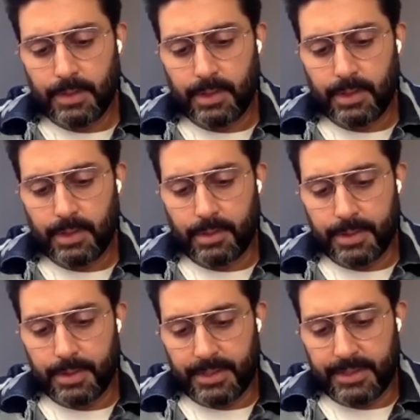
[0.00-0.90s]
Well,
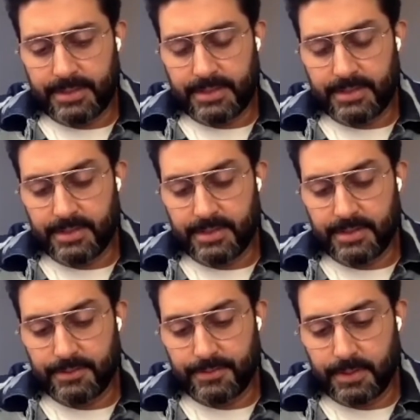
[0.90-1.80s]
there was
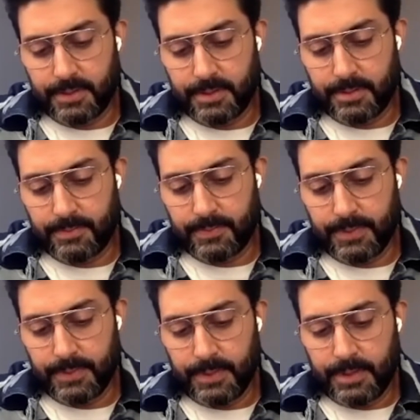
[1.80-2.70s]
extensive
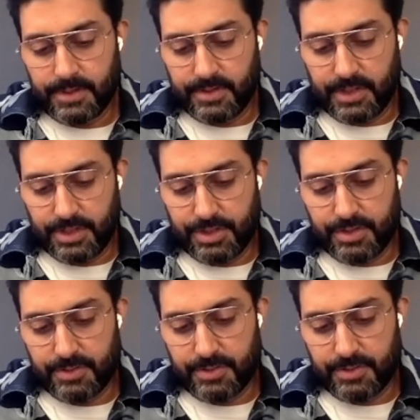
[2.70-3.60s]

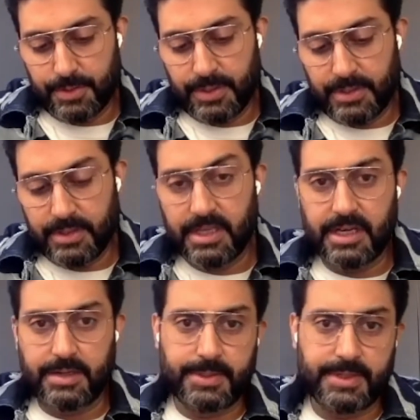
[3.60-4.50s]
discussion between
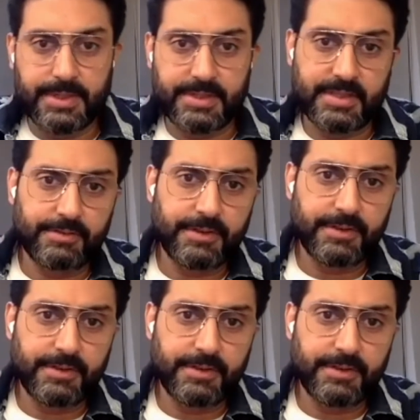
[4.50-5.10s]
Dia and myself.